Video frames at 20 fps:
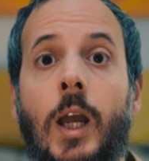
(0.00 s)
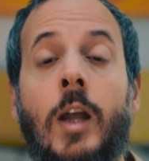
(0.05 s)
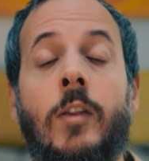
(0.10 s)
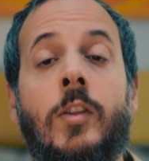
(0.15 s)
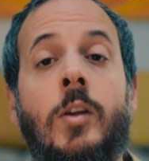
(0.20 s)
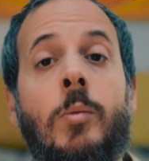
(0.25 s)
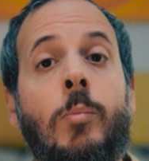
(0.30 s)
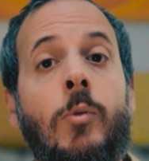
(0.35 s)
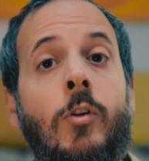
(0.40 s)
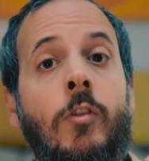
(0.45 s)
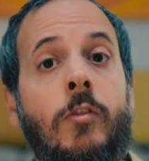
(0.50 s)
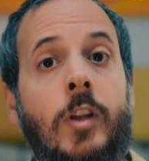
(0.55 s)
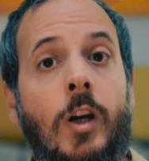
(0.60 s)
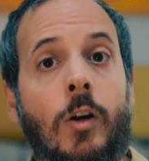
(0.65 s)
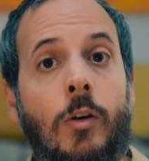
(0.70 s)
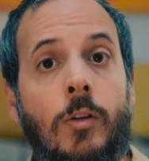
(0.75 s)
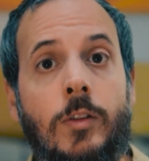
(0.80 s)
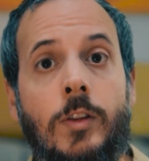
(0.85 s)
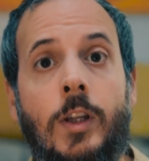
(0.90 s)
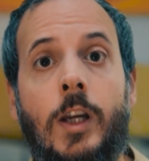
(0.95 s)
and improve the
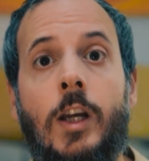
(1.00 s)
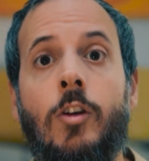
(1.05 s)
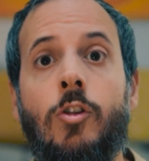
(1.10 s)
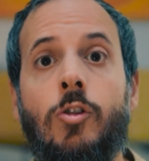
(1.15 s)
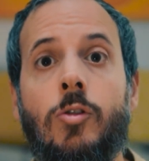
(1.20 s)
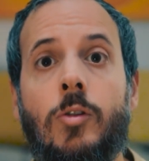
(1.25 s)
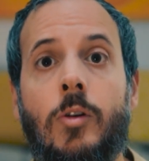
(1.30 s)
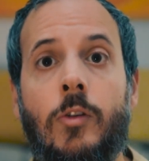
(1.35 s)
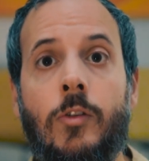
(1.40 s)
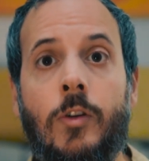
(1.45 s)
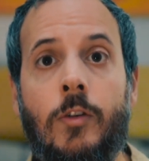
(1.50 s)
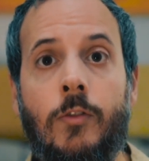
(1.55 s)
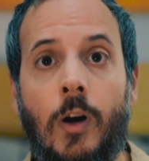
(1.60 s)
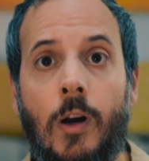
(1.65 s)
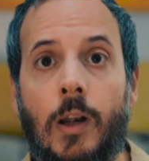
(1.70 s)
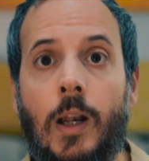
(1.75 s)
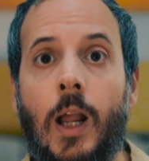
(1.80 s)
conditions of our